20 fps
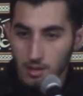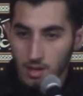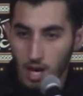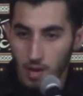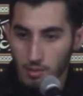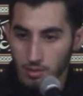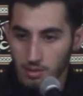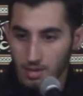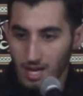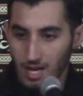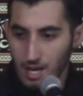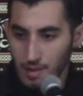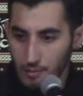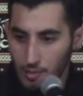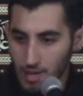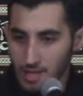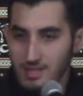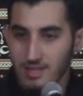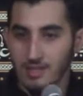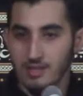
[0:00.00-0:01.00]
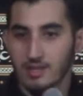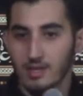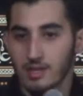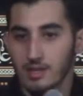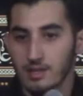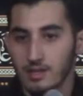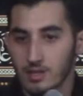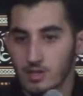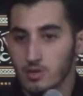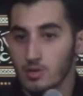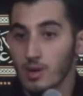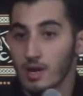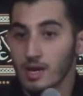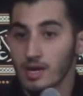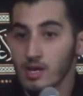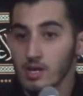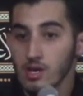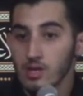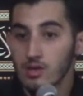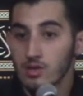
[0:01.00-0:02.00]
Abu Talib raised his son in this
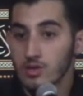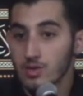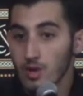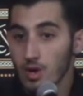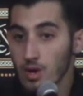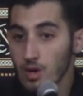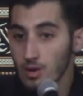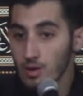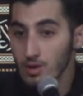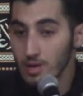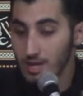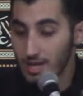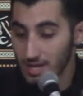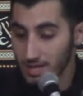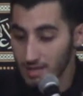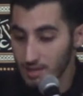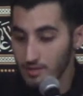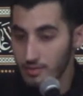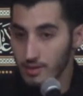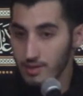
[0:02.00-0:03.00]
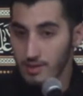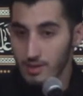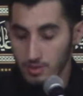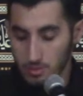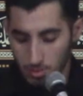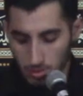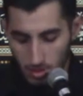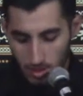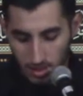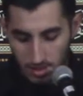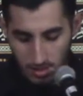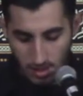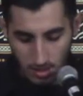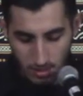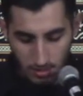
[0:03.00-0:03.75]
way so he can defend Rasulullah.